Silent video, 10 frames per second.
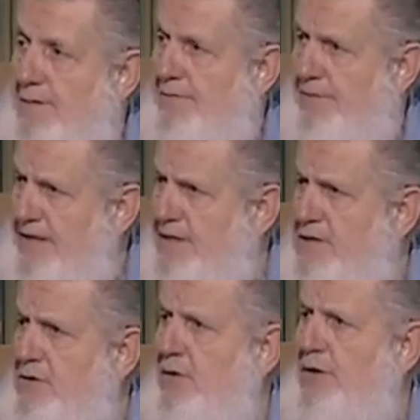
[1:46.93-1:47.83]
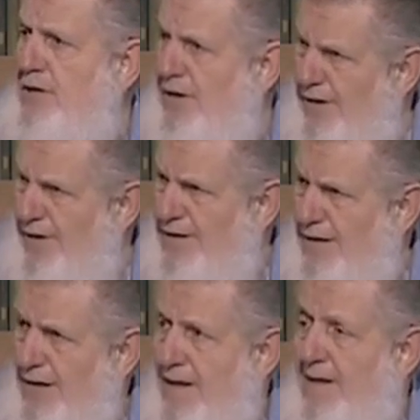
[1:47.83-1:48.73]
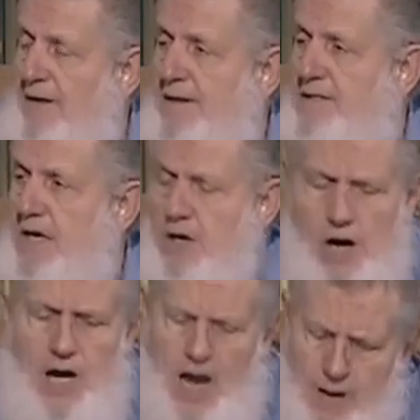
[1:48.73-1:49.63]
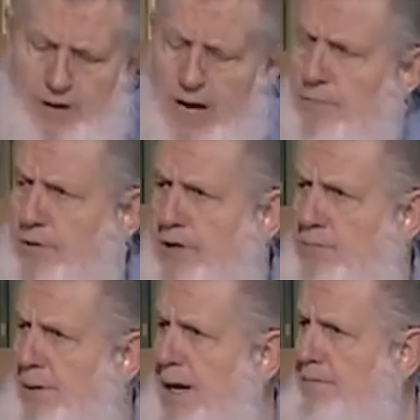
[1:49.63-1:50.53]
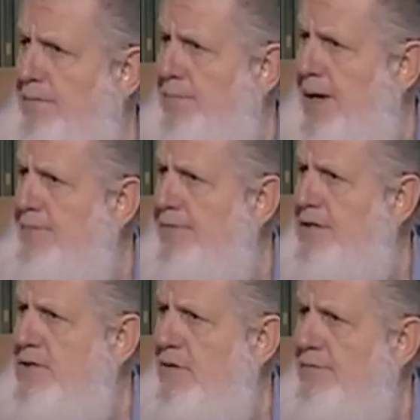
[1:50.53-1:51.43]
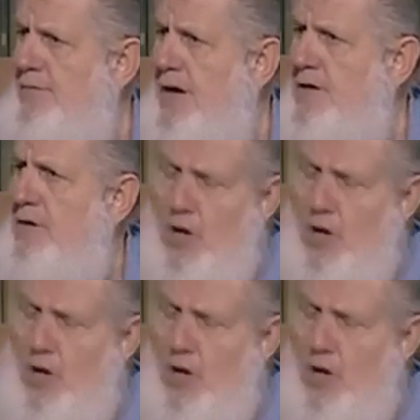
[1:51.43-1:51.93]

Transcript: The fact that you already hurt, and they say, "Abraham couldn't pray for his own father.